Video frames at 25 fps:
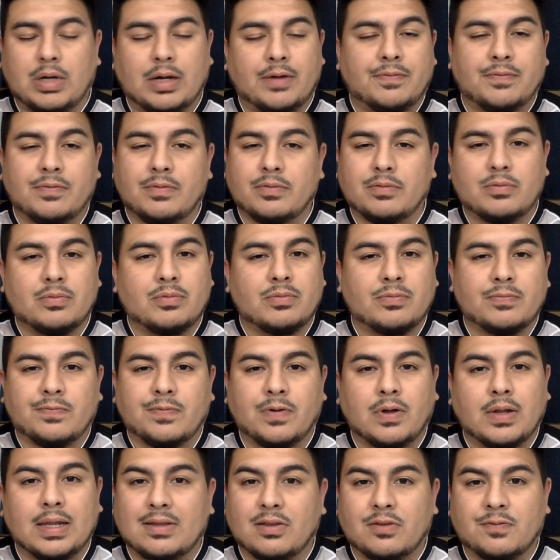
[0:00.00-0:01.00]
I
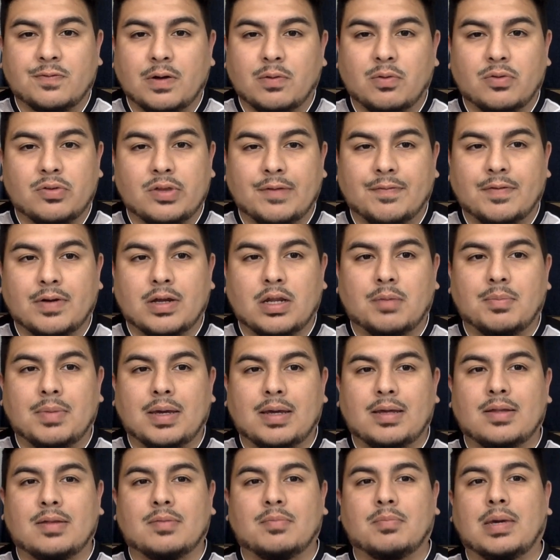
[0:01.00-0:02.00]
felt like this fight was never gonna
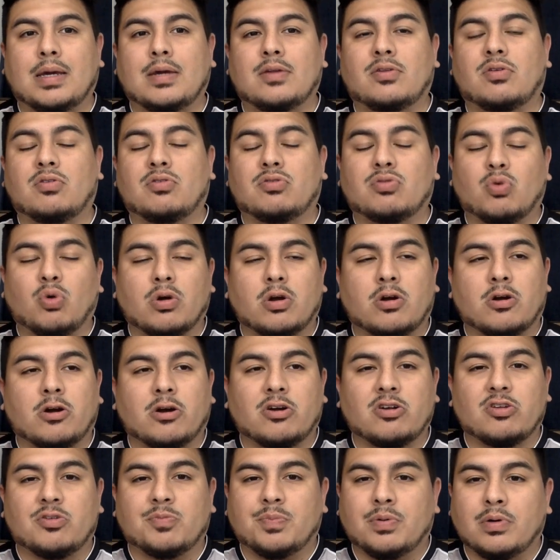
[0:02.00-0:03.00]
make it to the
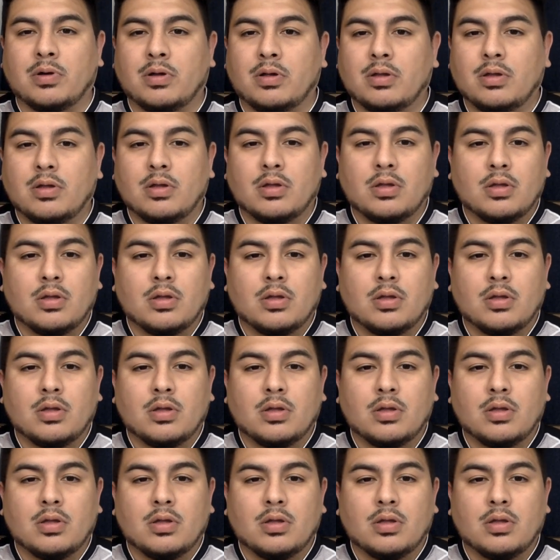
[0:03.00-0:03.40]
scorecards, but